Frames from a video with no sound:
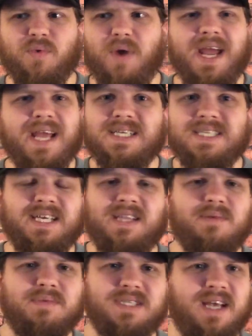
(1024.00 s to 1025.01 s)
Rey and see
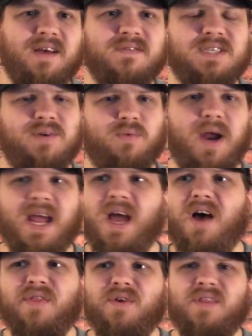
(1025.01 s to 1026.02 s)
themselves in Rey,
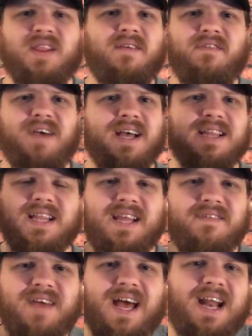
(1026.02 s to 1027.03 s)
other than the fact that
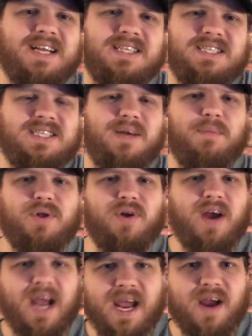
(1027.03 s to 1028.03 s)
they've got similar
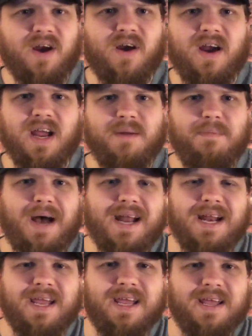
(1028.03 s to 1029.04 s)
hair and
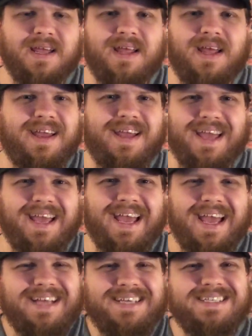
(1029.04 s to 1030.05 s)
body. Like,
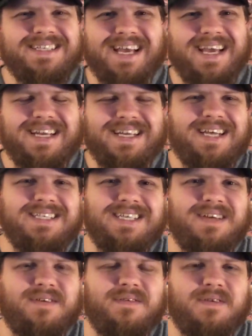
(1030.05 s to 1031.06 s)
it just
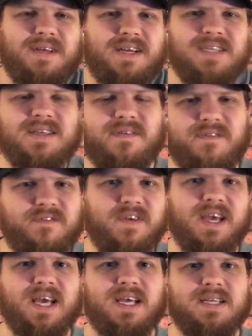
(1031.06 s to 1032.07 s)
doesn't
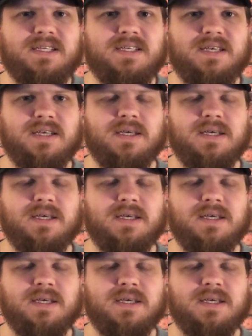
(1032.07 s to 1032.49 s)
fit.